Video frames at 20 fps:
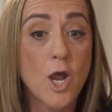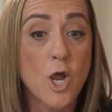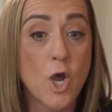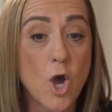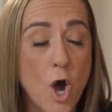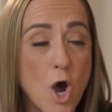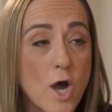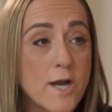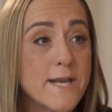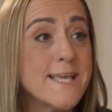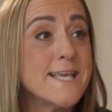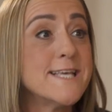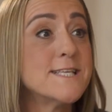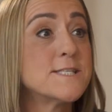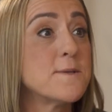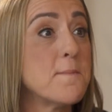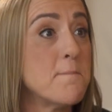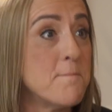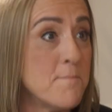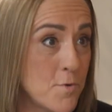God
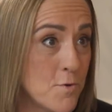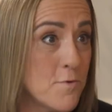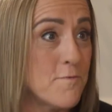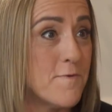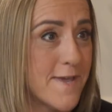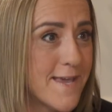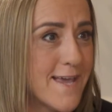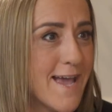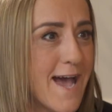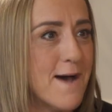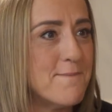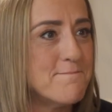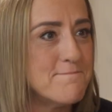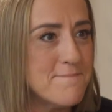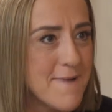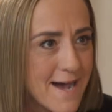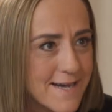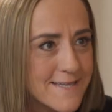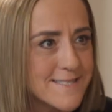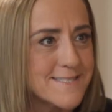is moving
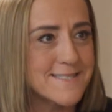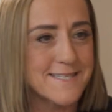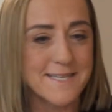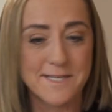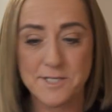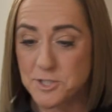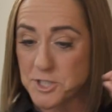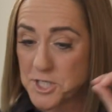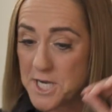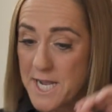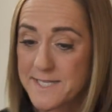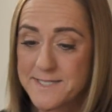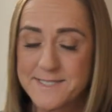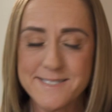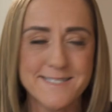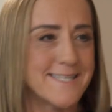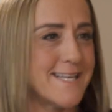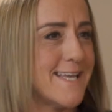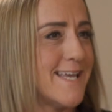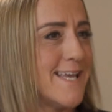amongst Gen
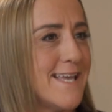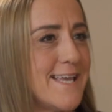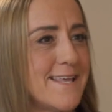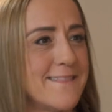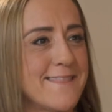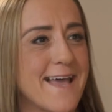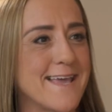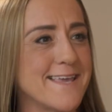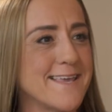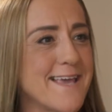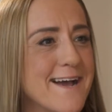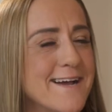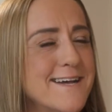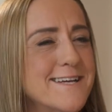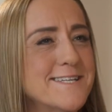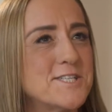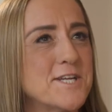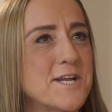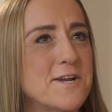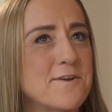Z, that
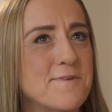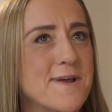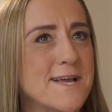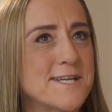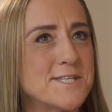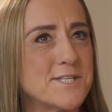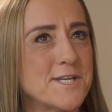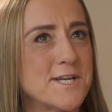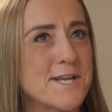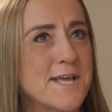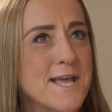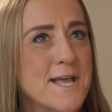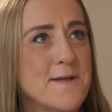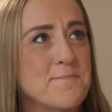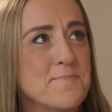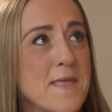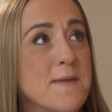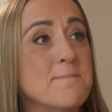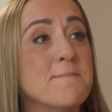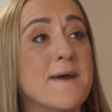younger generation.
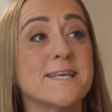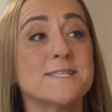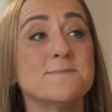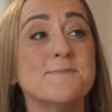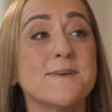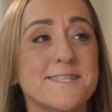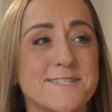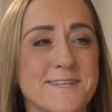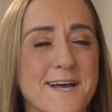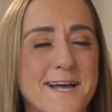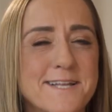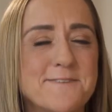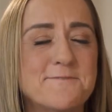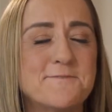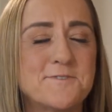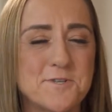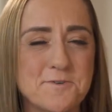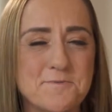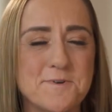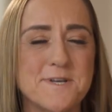It makes me excited for
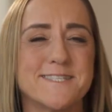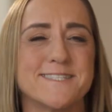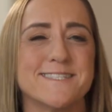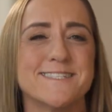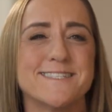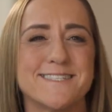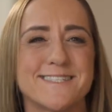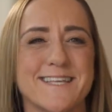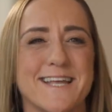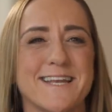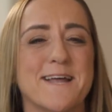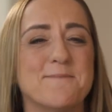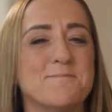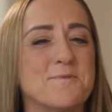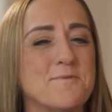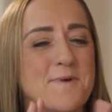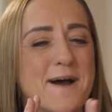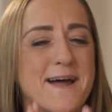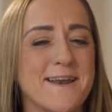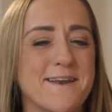two reasons. Number
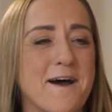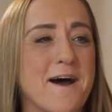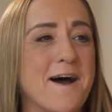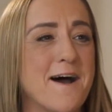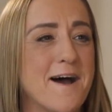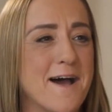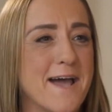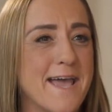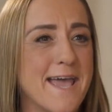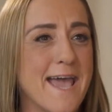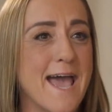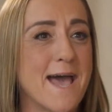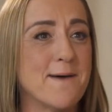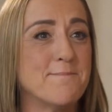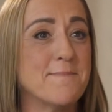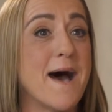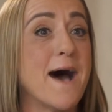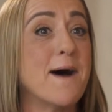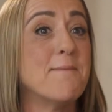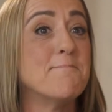one, I
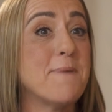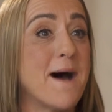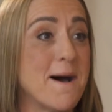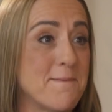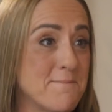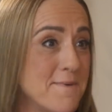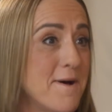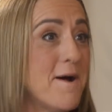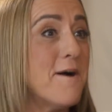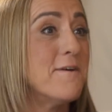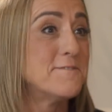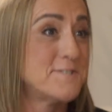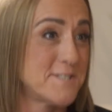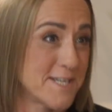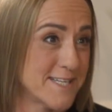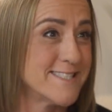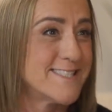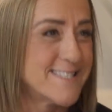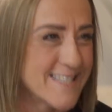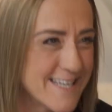am a mum of
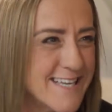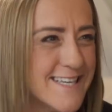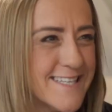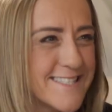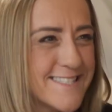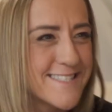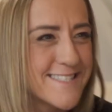Gen Zers.